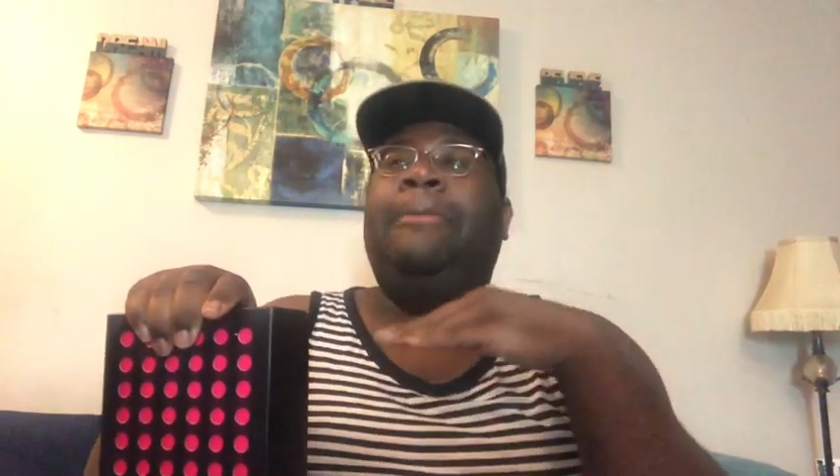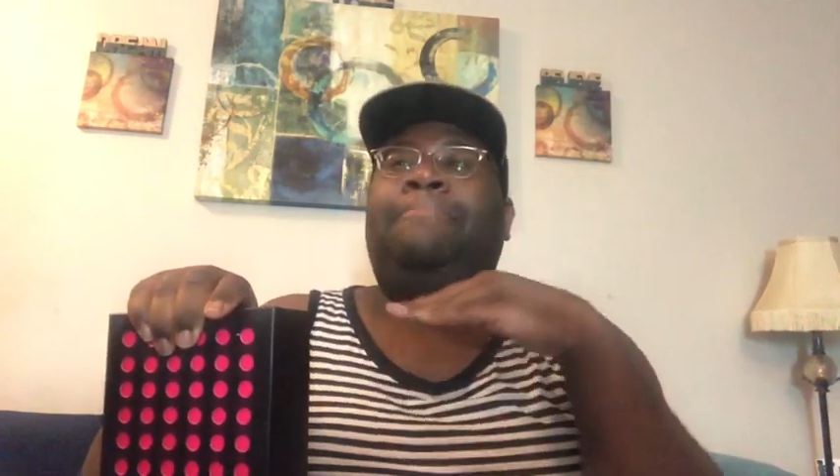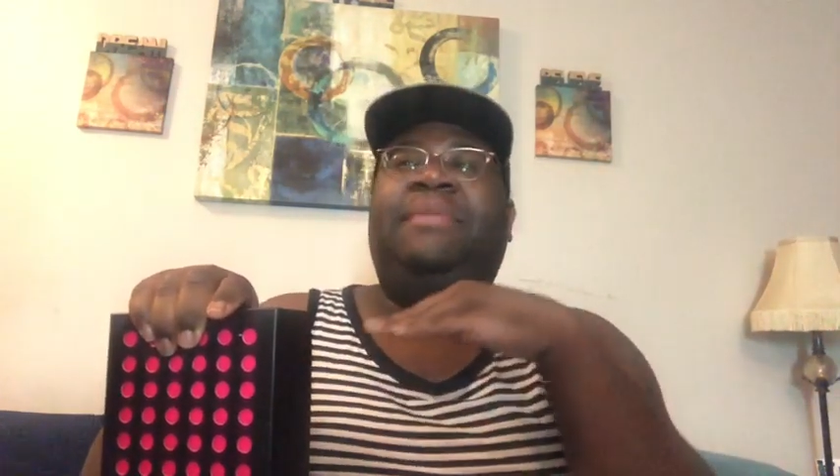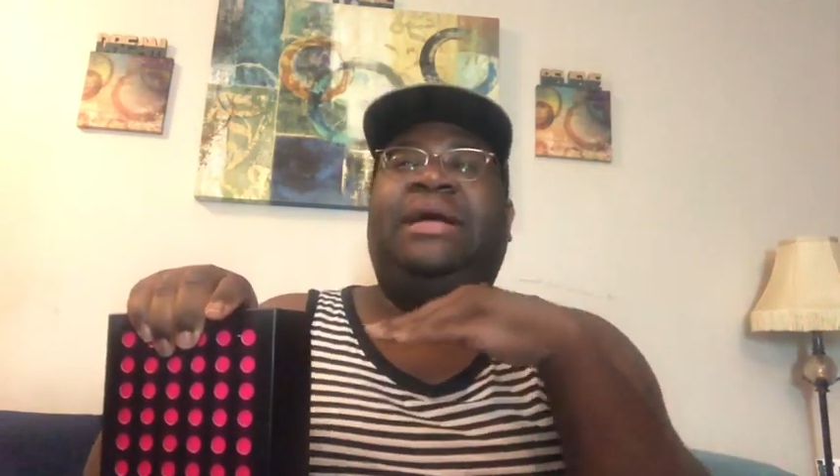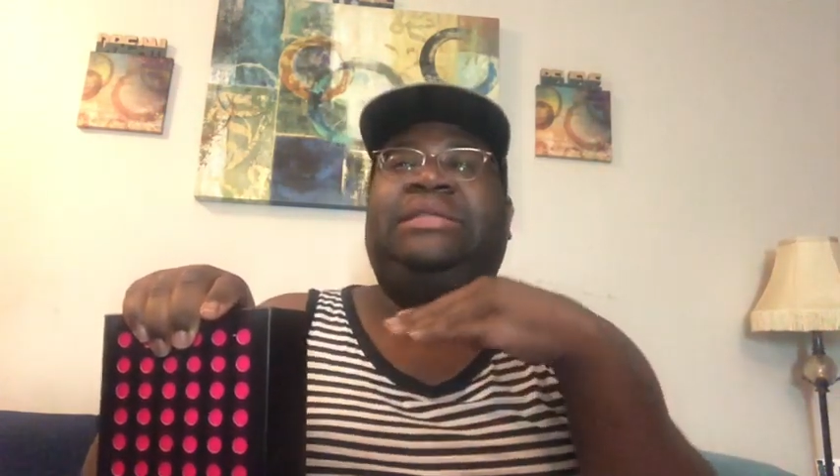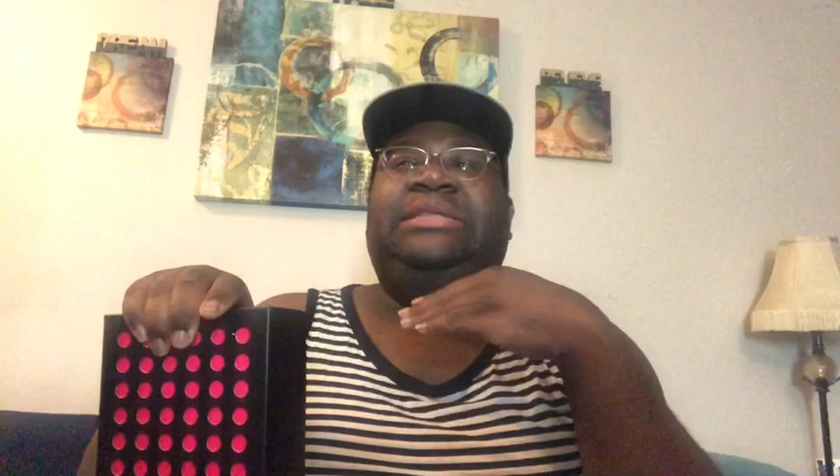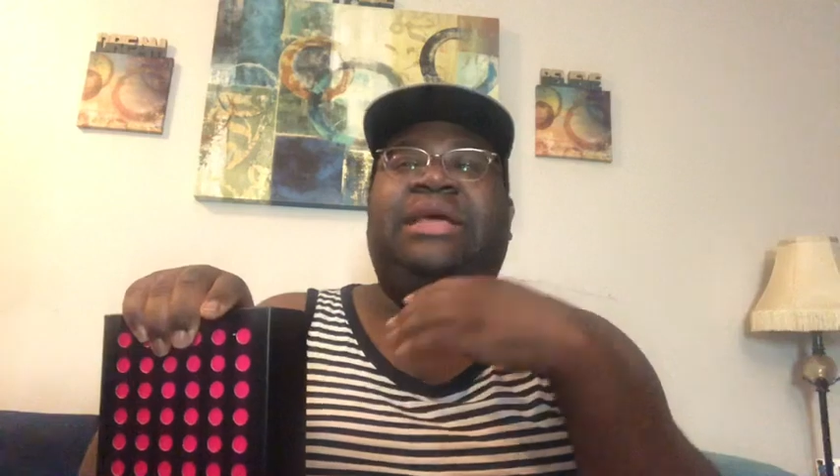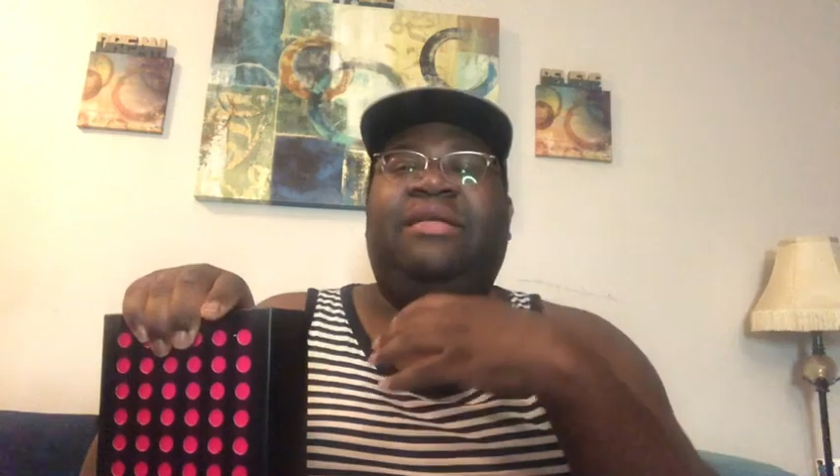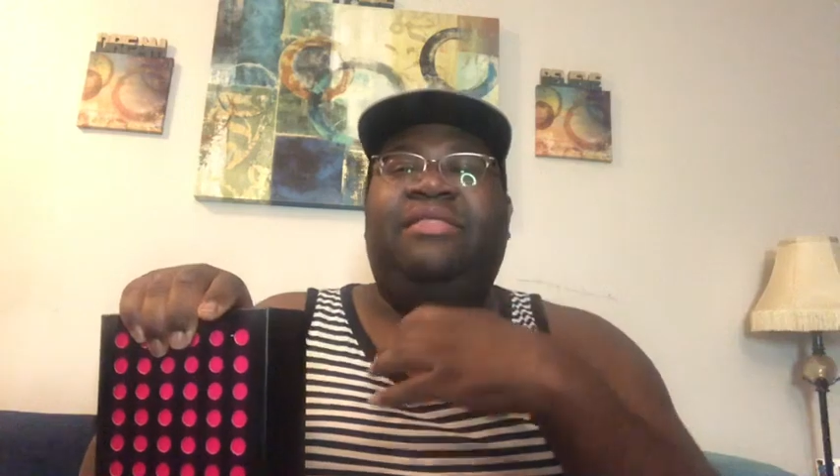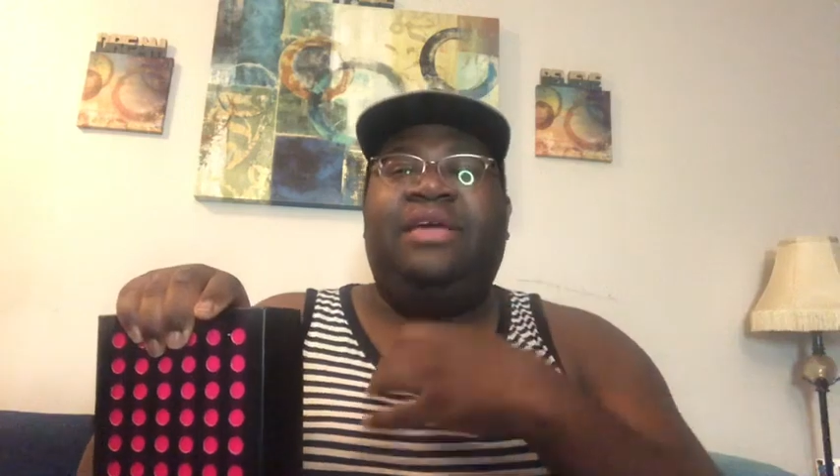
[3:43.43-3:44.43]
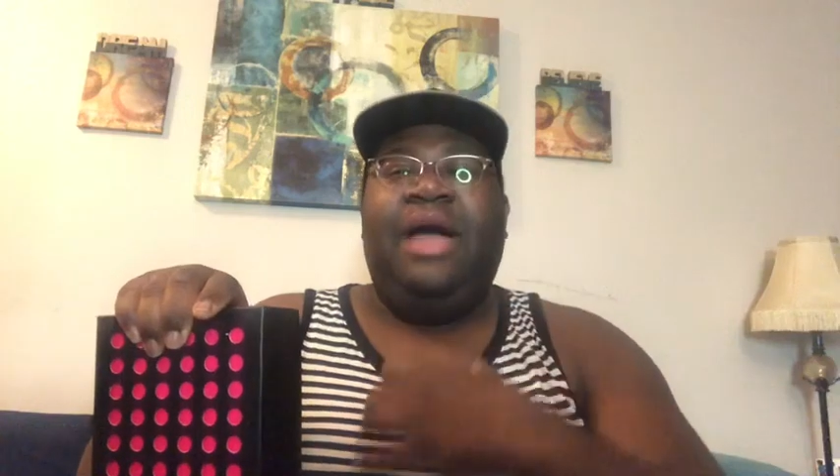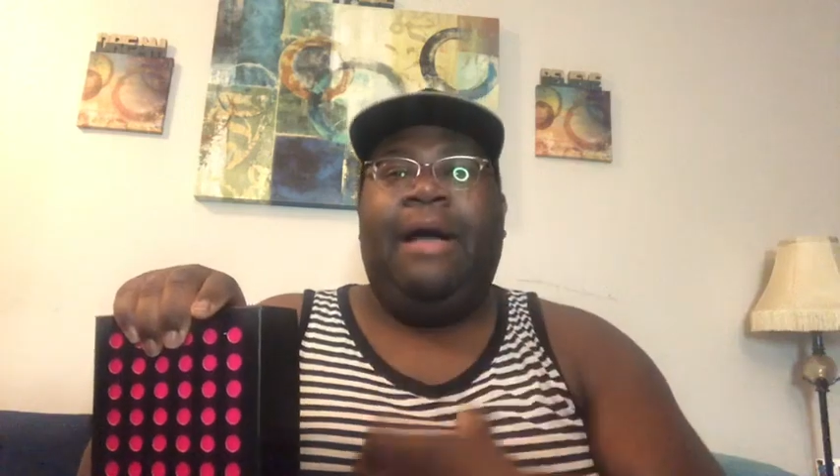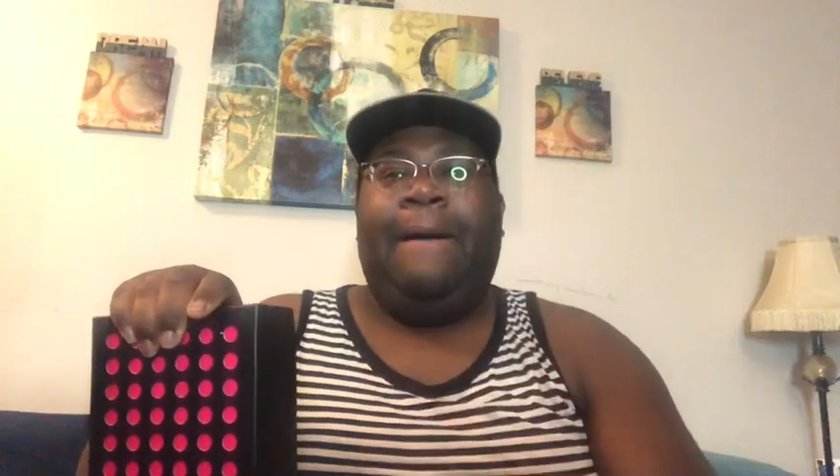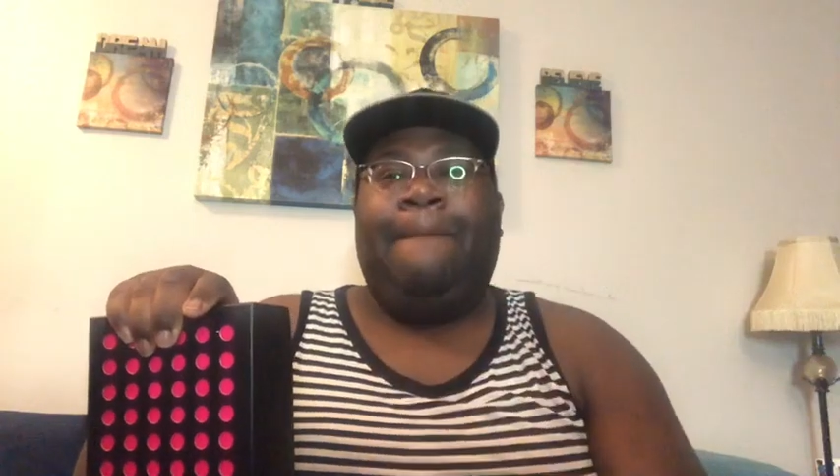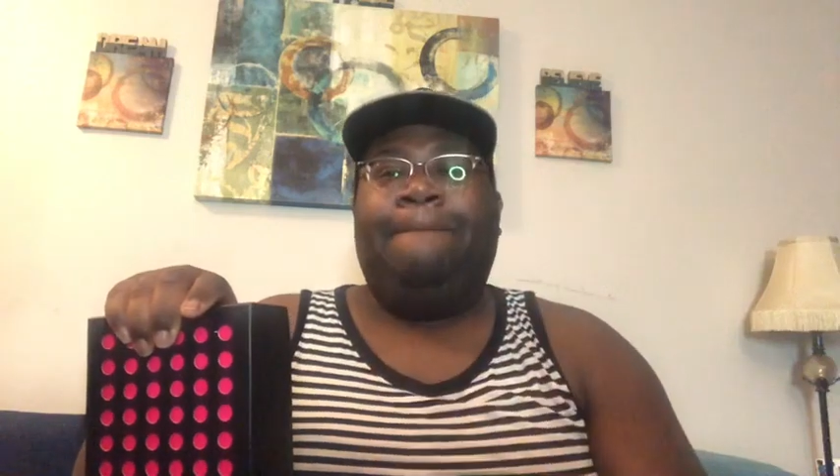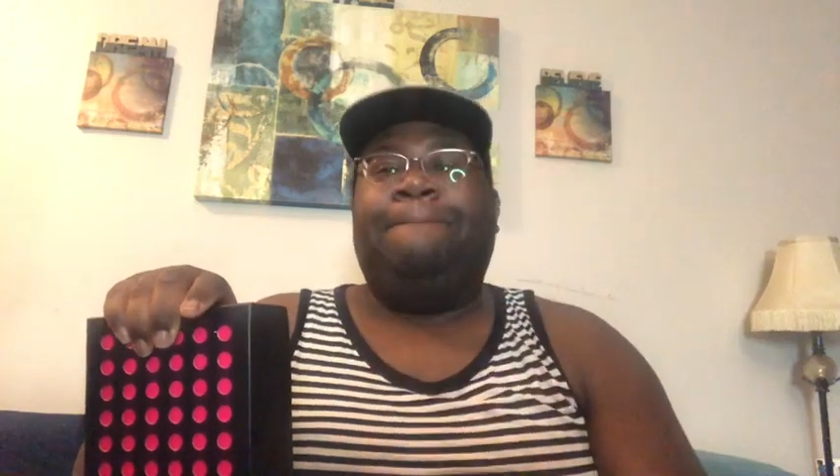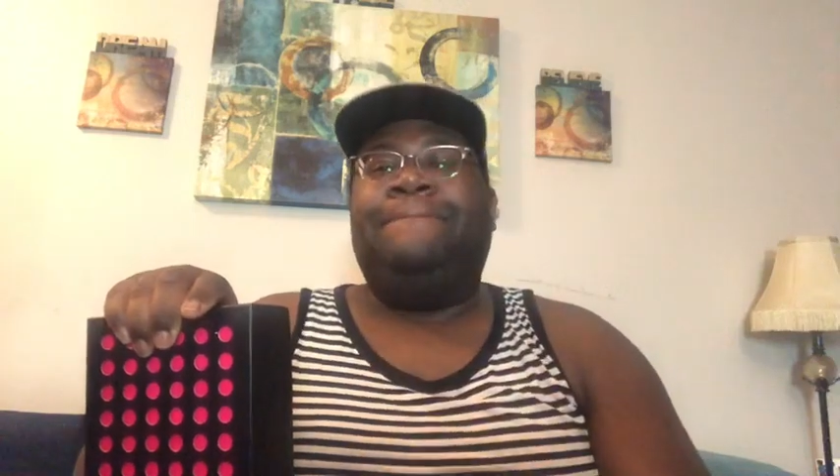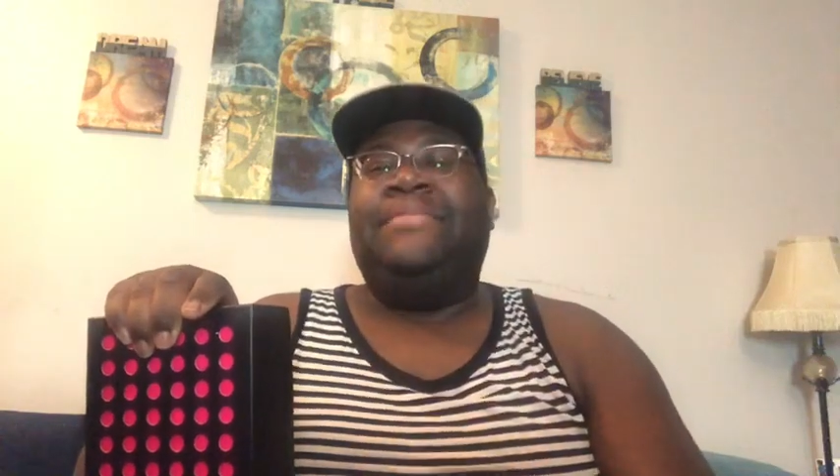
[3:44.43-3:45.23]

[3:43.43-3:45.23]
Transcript: But the um,